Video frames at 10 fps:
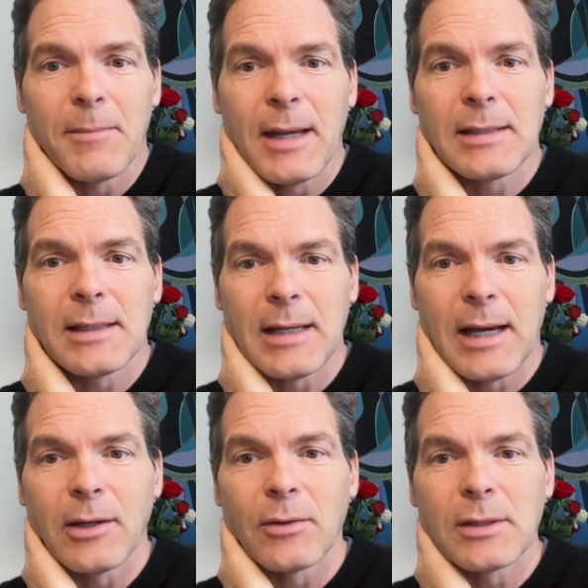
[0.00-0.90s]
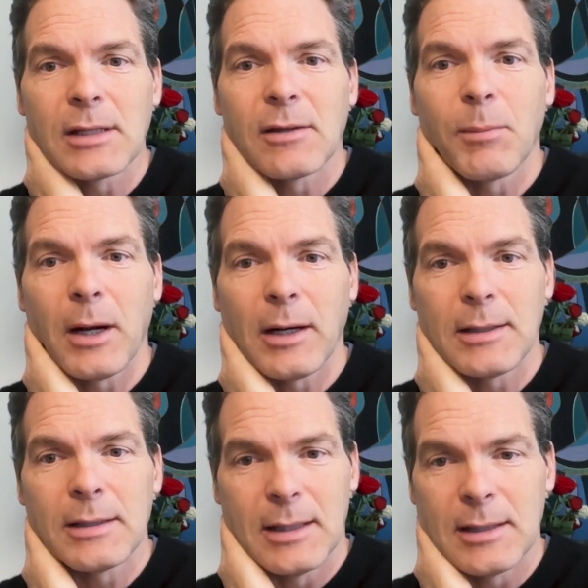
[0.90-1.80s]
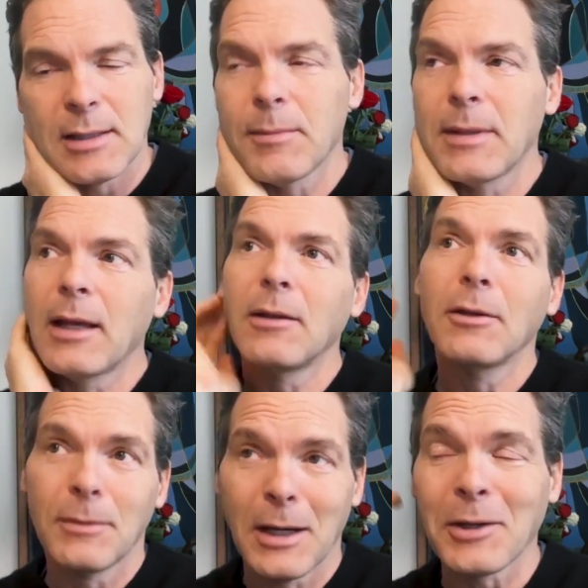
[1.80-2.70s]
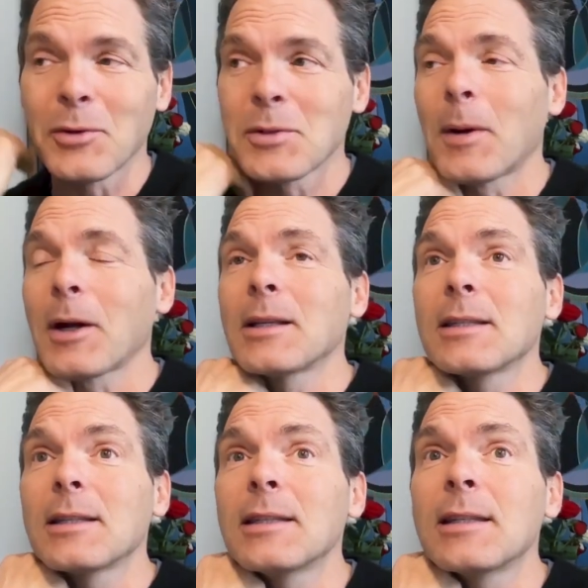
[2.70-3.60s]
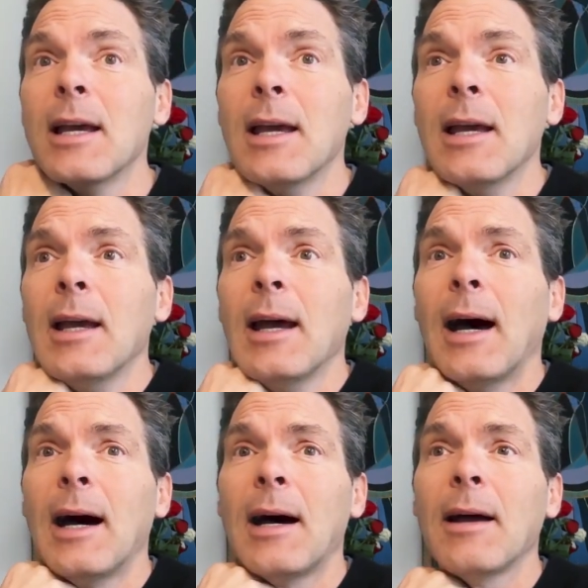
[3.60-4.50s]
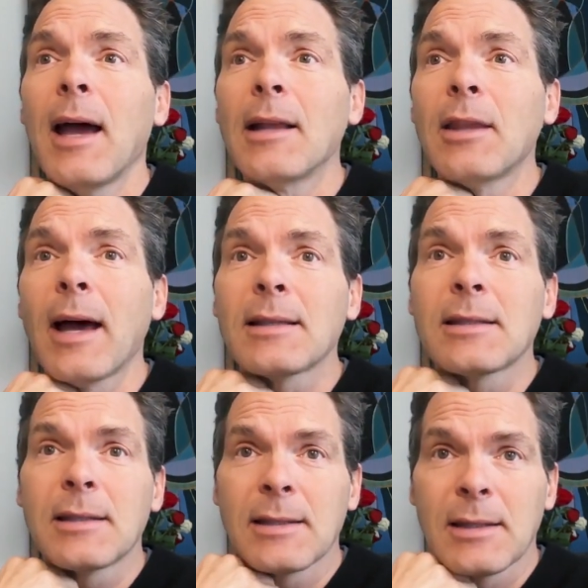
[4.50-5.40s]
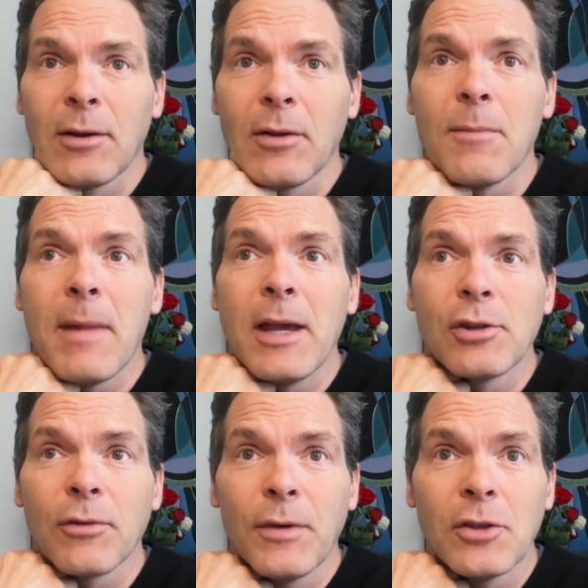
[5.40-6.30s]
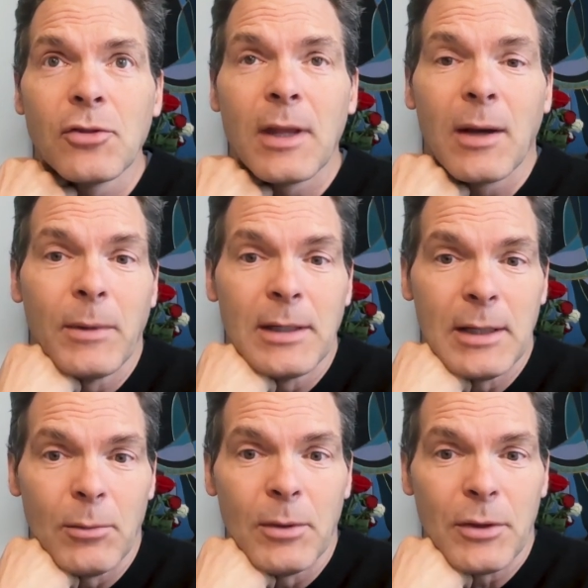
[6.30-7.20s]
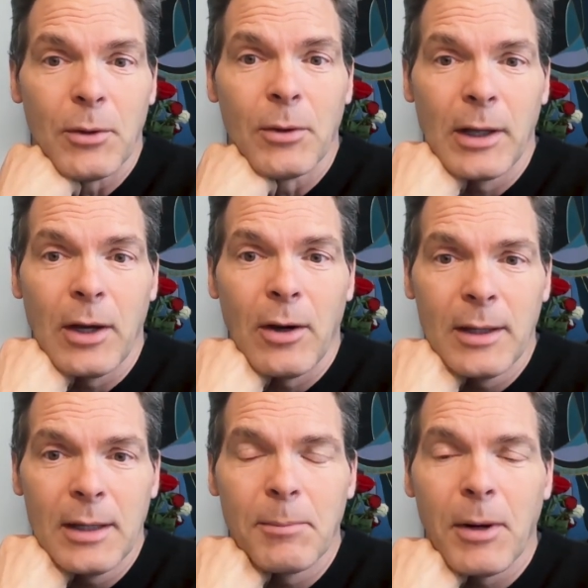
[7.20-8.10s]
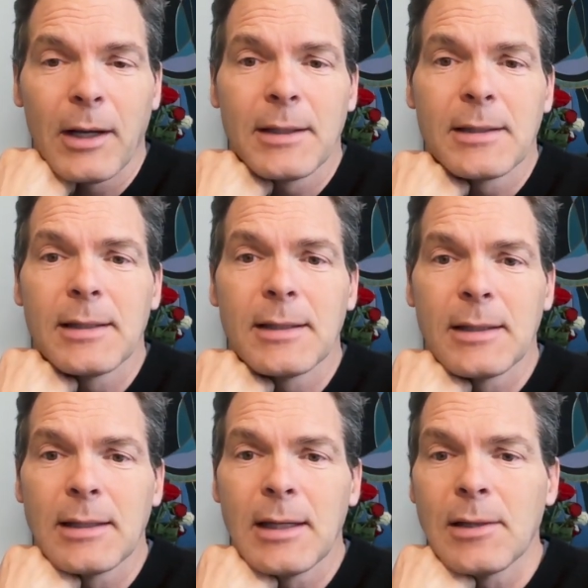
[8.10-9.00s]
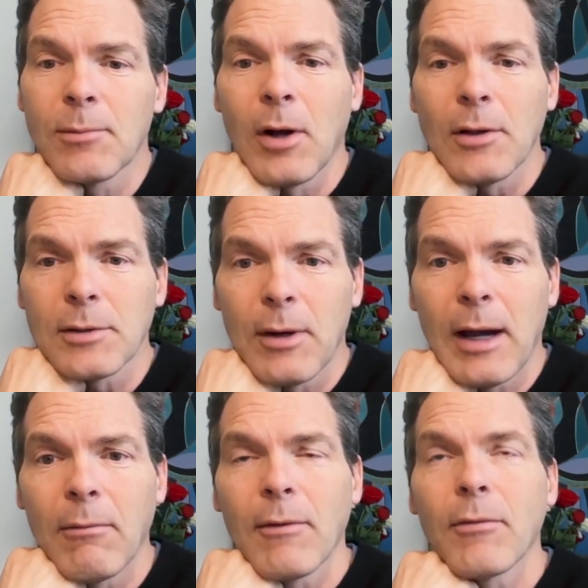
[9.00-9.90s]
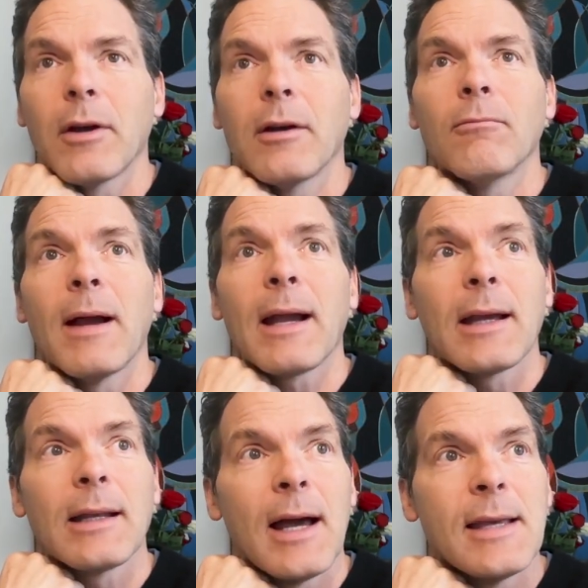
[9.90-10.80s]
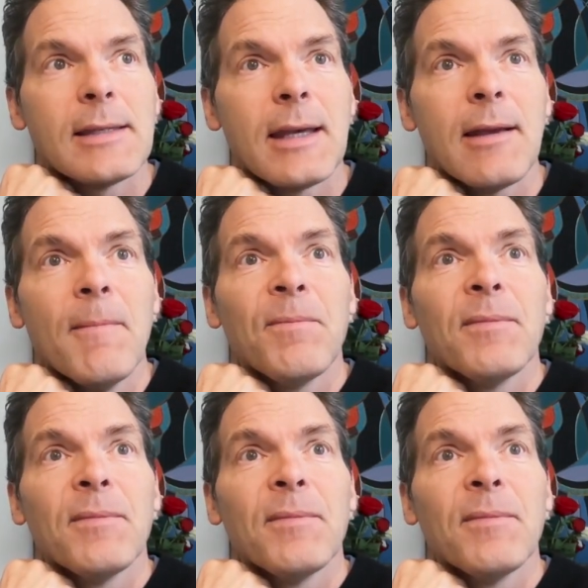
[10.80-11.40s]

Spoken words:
makes the diagnosis of Parkinsonism, and then you've diagnosed Parkinson's. And that's still the major feature that we deal with early on in Parkinson's disease. We're also, however, recognizing